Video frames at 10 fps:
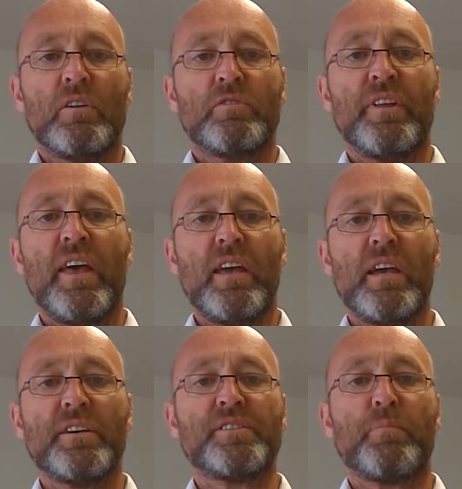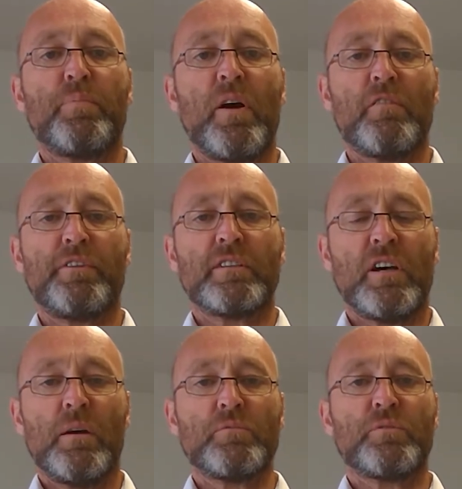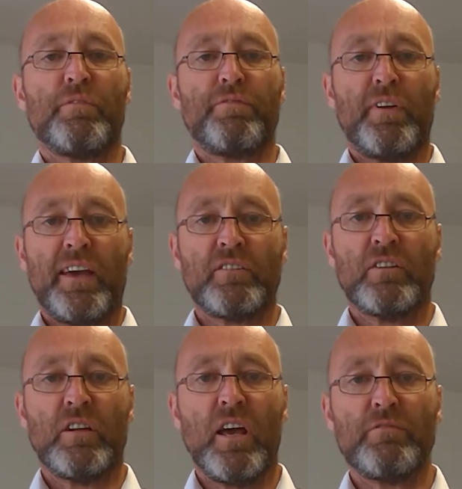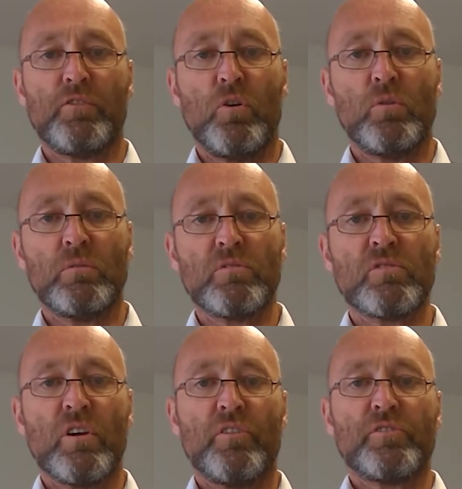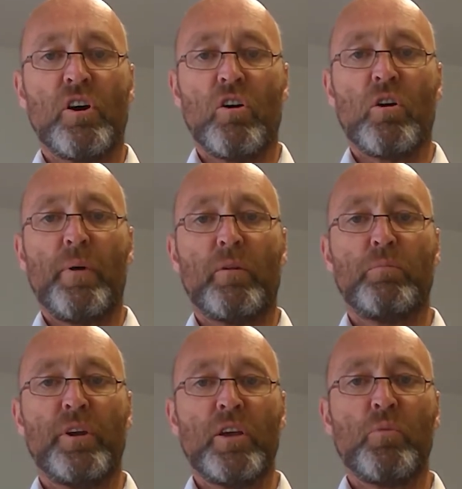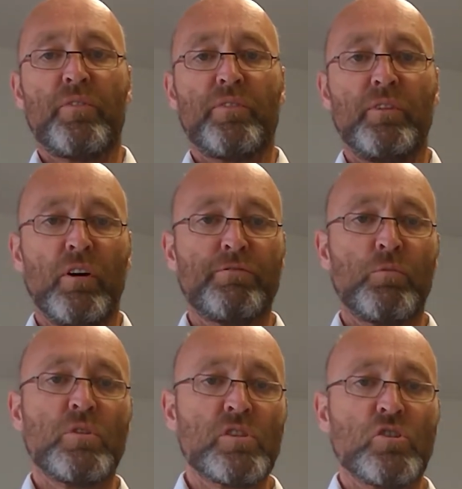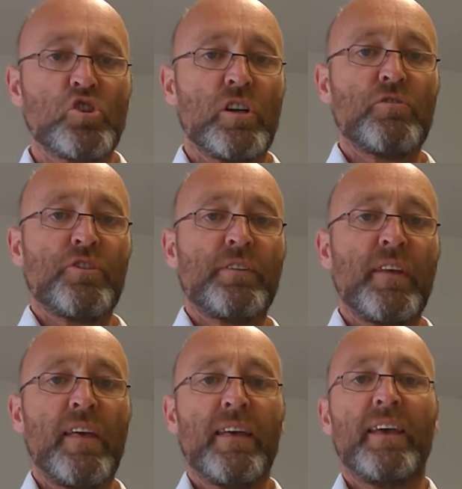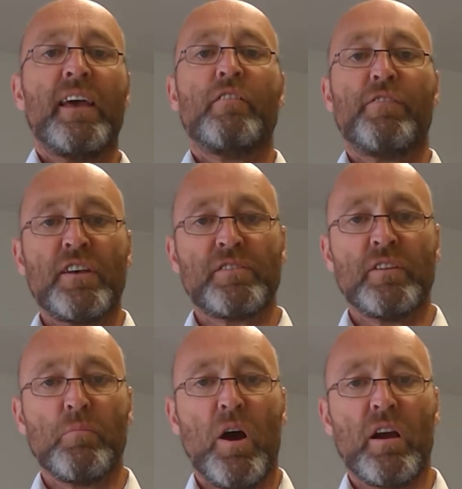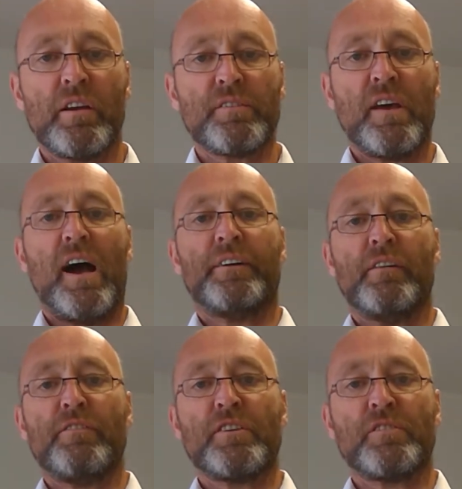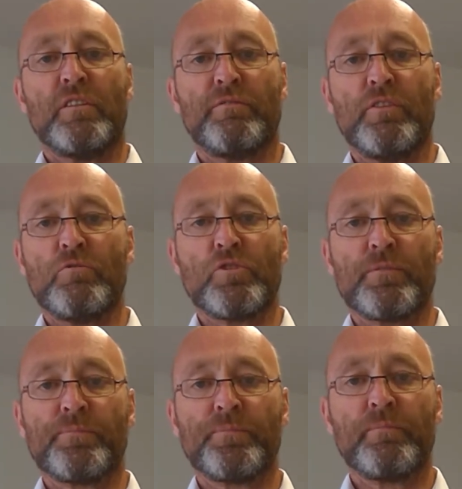Today is the perfect time to reflect on life goals, talk about money with loved ones and children, invest in the market, and invest in the future.